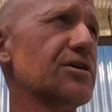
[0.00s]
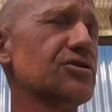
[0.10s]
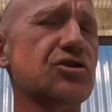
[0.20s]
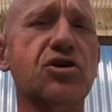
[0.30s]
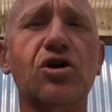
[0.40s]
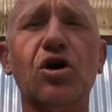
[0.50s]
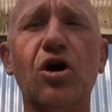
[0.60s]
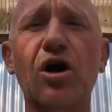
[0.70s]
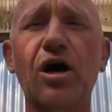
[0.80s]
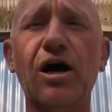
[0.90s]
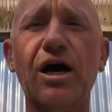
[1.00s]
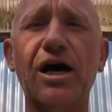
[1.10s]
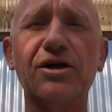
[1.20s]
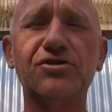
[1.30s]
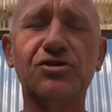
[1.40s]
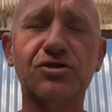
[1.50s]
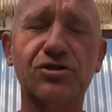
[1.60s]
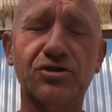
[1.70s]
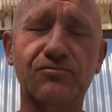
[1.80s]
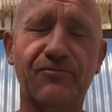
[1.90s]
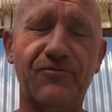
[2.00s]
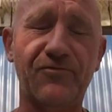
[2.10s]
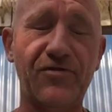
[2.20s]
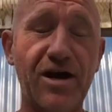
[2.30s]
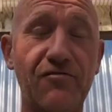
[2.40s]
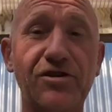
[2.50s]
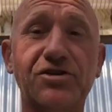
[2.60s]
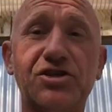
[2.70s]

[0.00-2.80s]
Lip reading: So a very